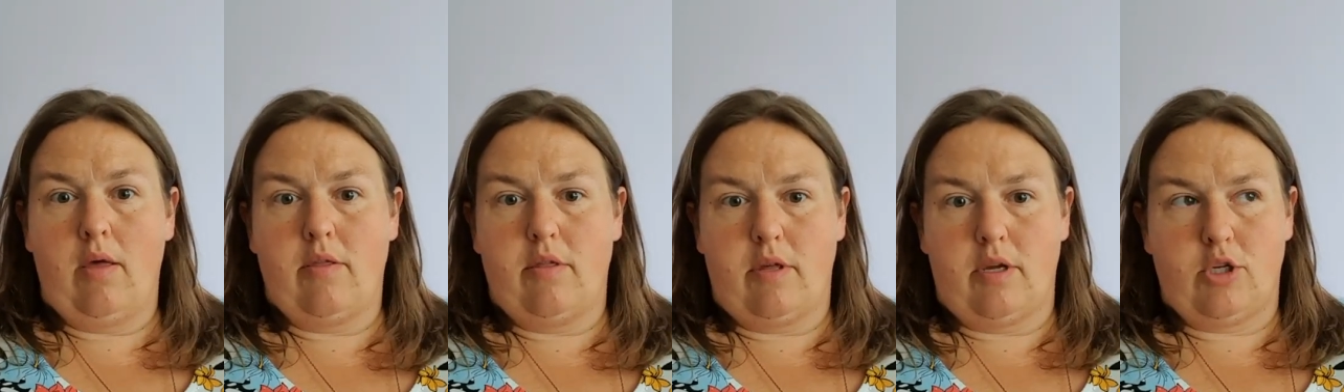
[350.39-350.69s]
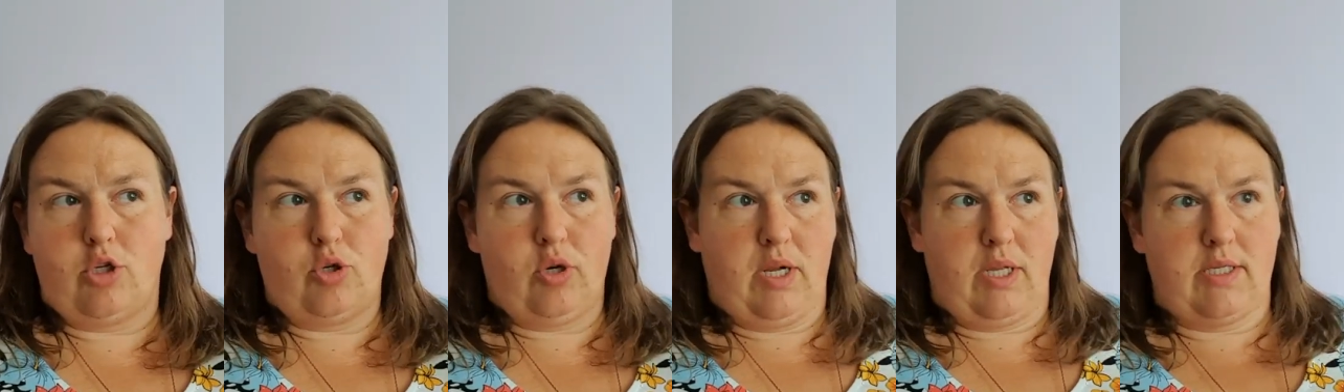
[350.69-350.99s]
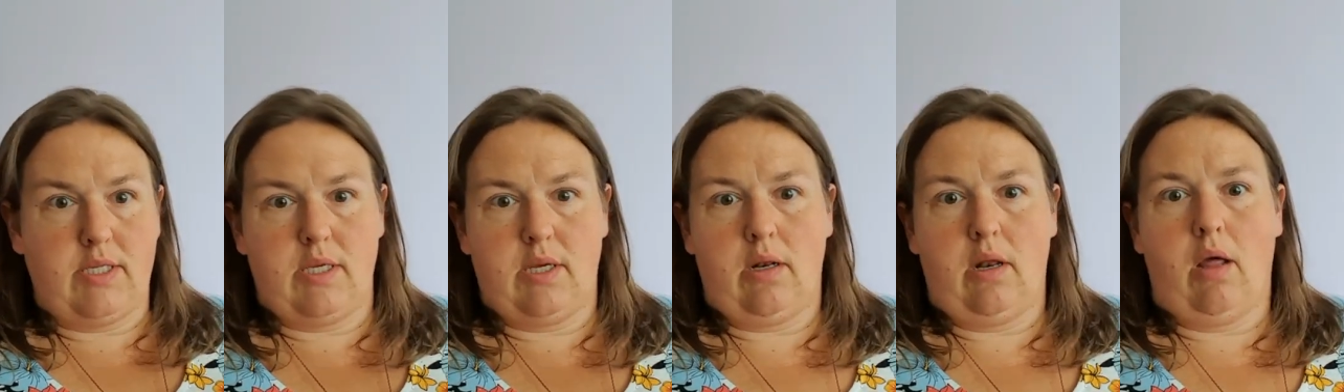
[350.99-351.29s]
the
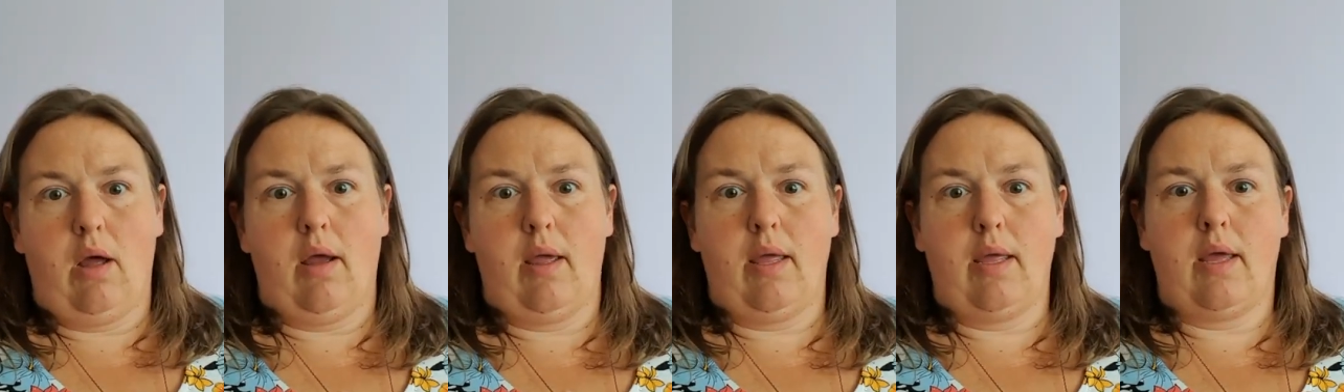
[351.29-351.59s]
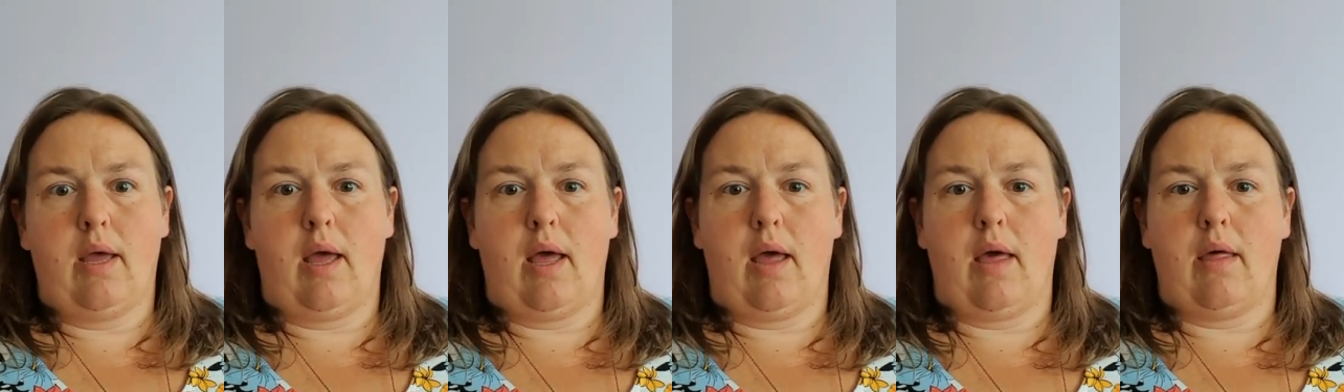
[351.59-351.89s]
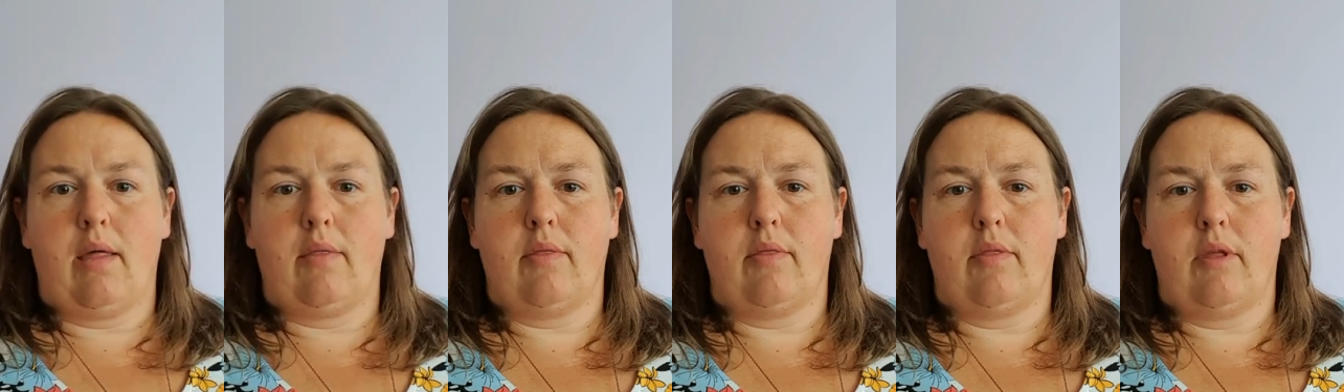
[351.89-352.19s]
Transient Light
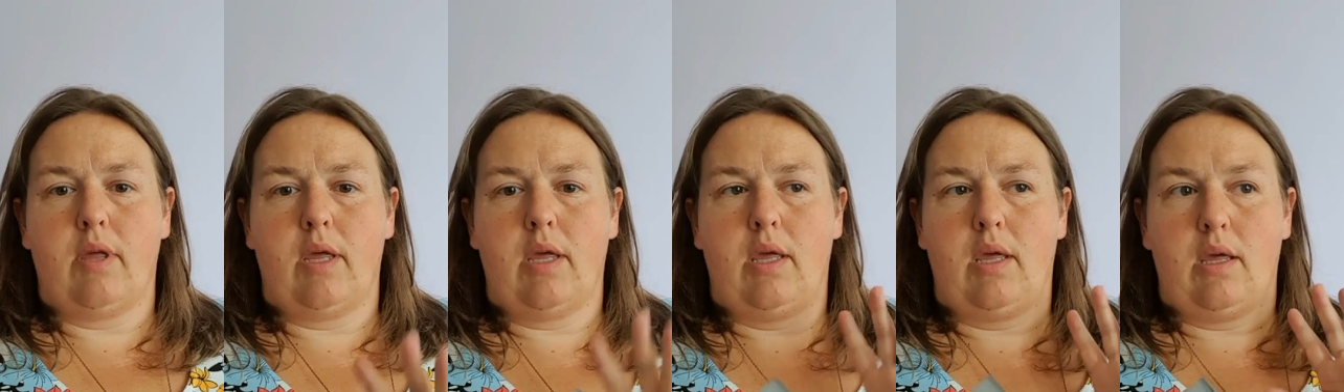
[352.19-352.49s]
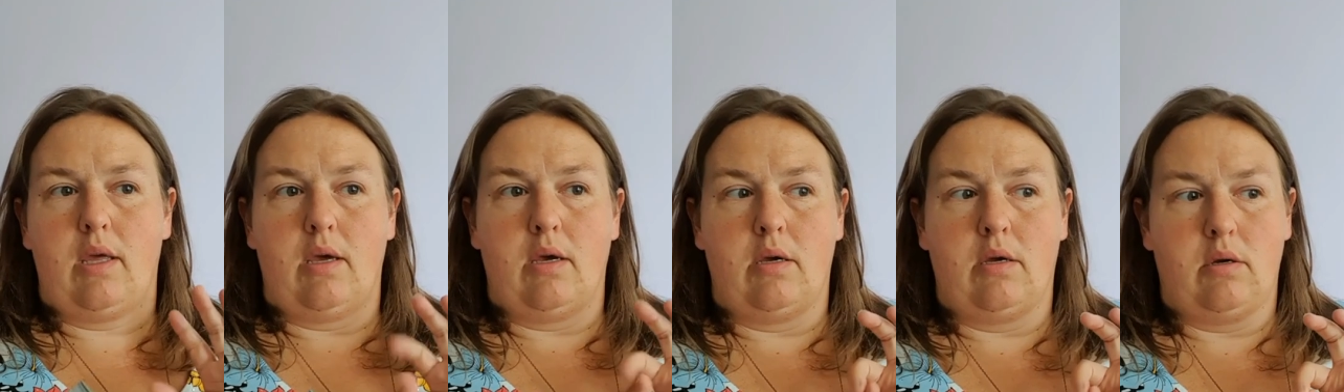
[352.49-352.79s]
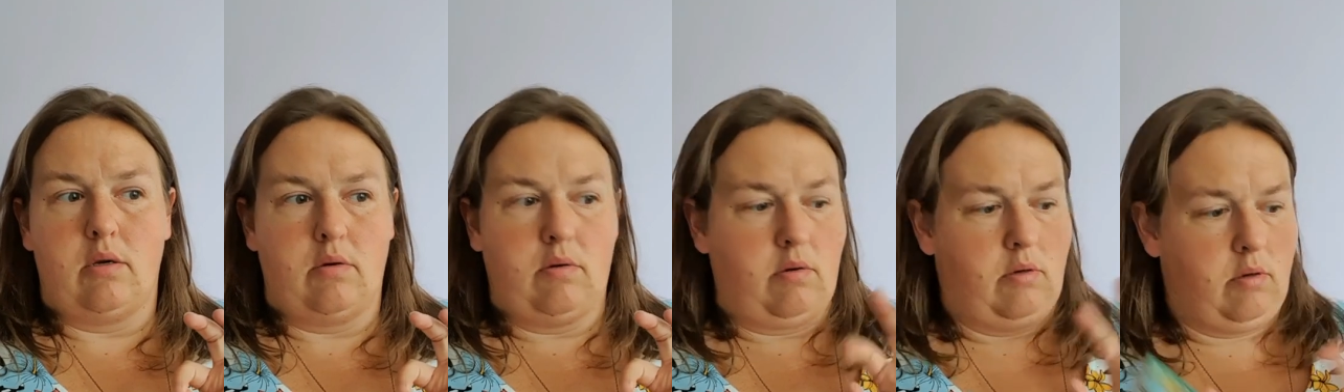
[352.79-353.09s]
and the
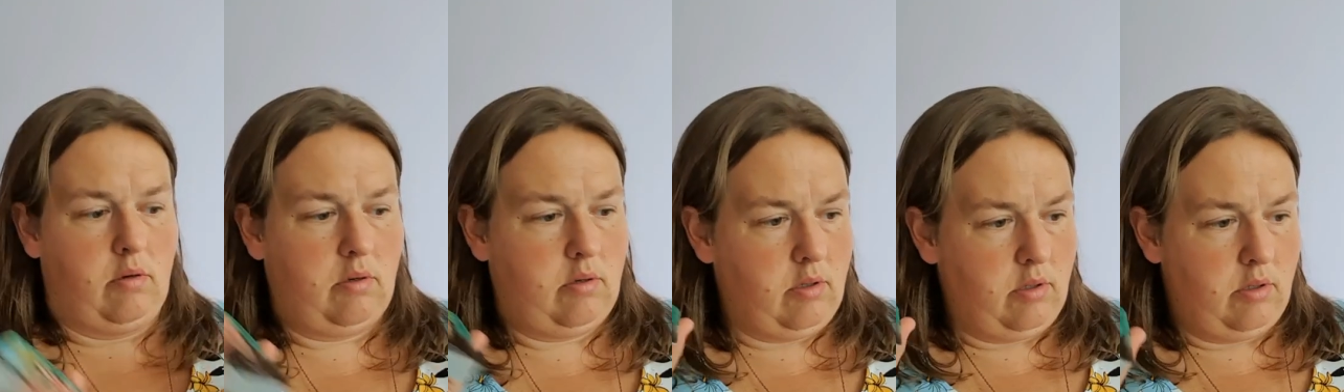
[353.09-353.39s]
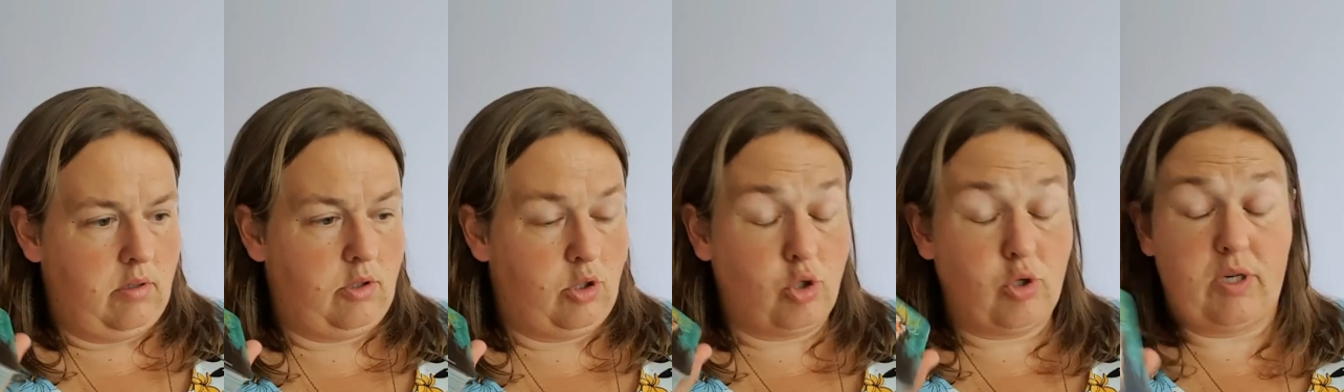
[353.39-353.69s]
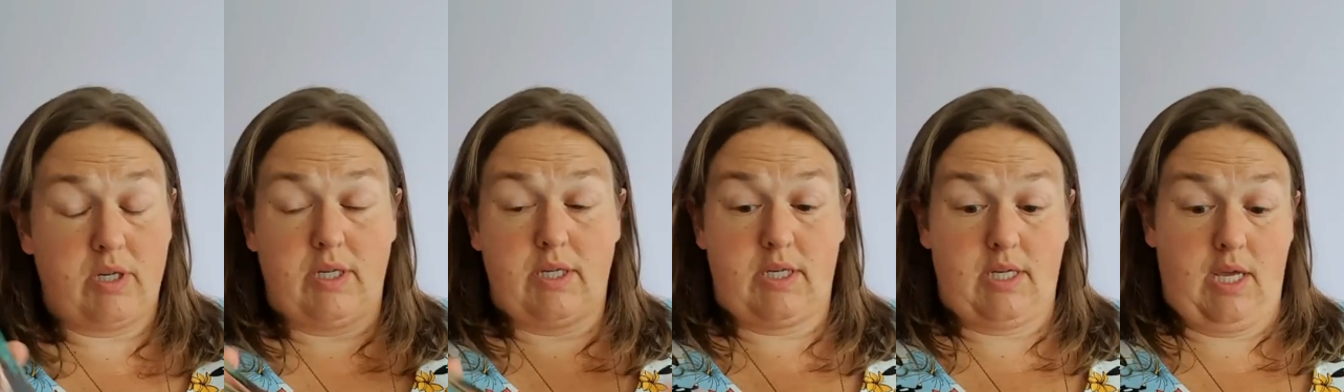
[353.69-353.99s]

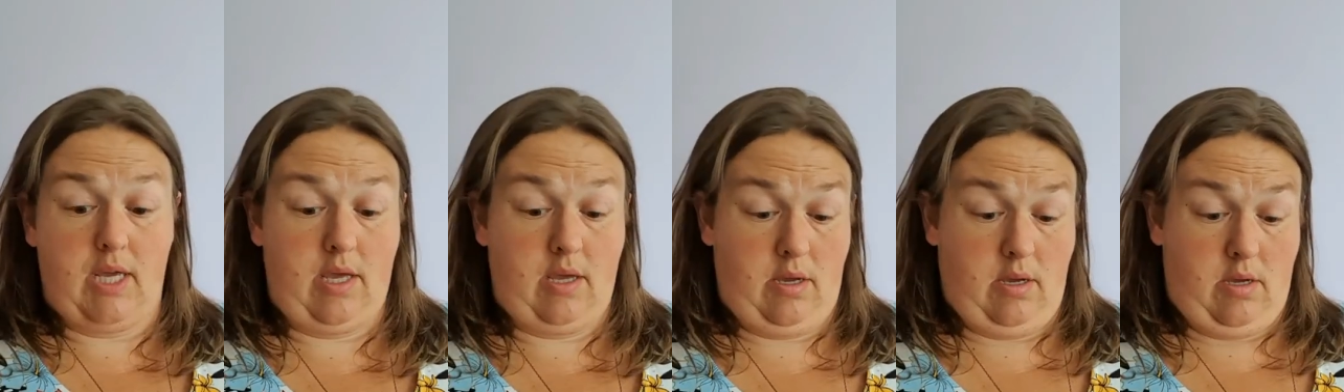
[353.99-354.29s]
Trinity.